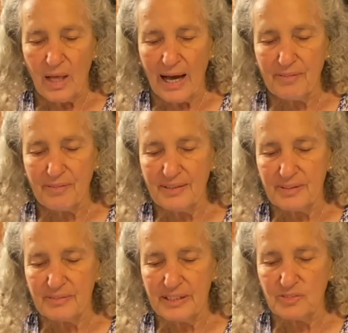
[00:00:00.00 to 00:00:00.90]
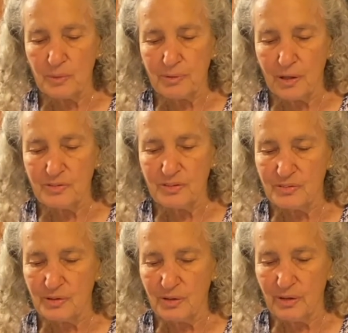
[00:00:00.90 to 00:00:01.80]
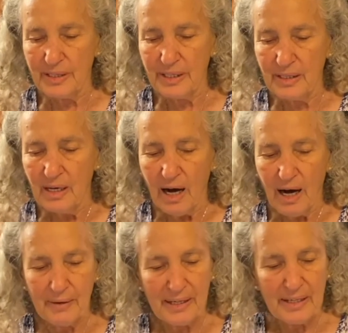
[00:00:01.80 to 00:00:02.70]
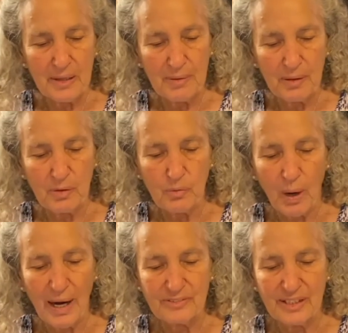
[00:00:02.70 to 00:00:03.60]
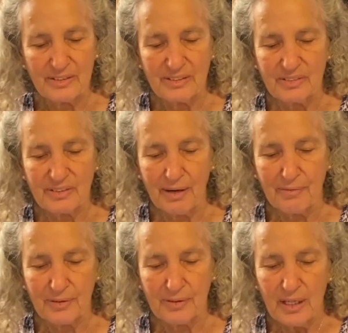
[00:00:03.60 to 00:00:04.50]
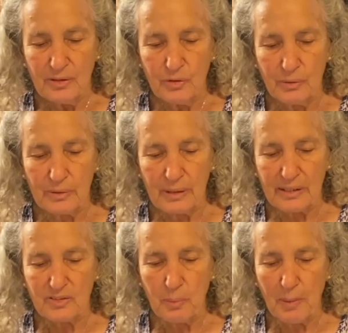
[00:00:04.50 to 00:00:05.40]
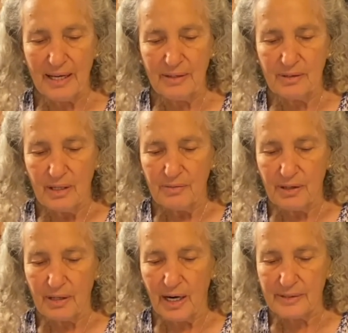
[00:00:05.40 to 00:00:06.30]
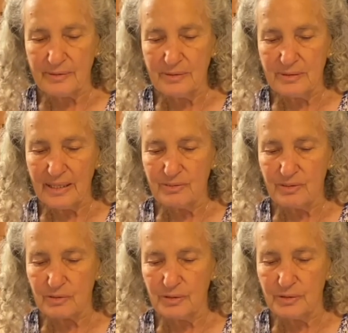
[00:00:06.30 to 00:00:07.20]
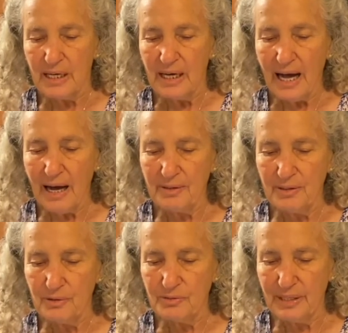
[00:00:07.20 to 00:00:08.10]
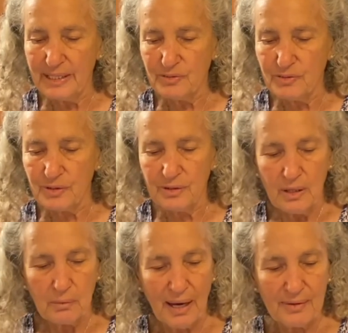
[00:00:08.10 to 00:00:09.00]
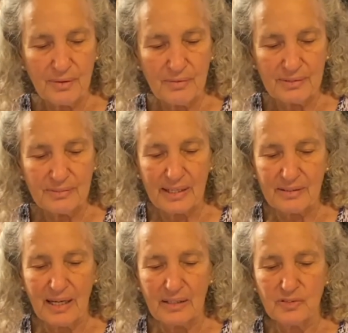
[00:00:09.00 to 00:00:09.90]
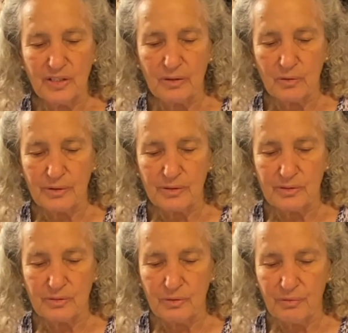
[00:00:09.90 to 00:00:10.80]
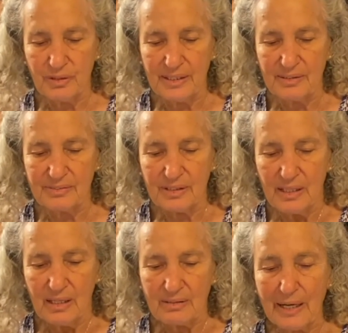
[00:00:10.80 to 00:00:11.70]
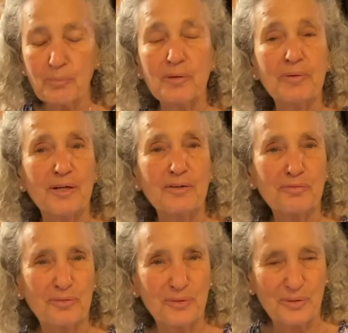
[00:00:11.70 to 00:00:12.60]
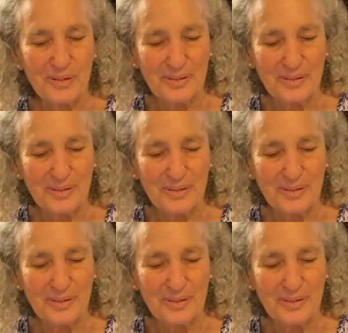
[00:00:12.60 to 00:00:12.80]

I think that these approaches to cooking are in keeping with YJC's effort to expand their garden and to learn how to use nature rather than technology in order to do things like prepare food.